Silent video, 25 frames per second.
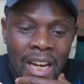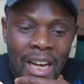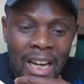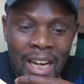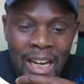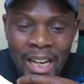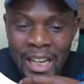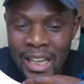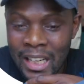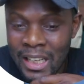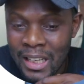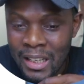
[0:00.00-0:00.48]

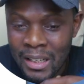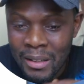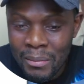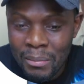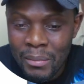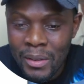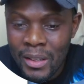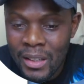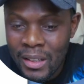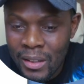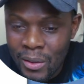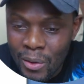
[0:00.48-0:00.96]
I
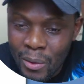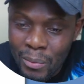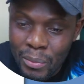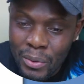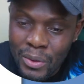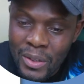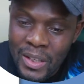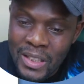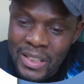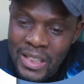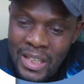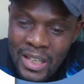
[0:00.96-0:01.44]
am
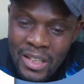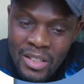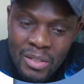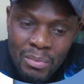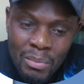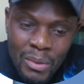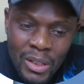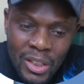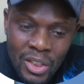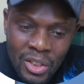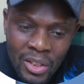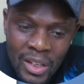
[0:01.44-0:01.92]
computer science
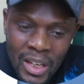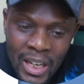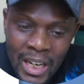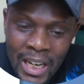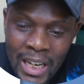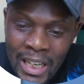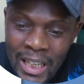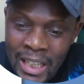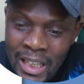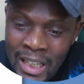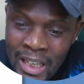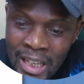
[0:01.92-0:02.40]
major
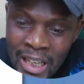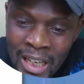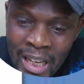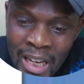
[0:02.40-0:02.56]
and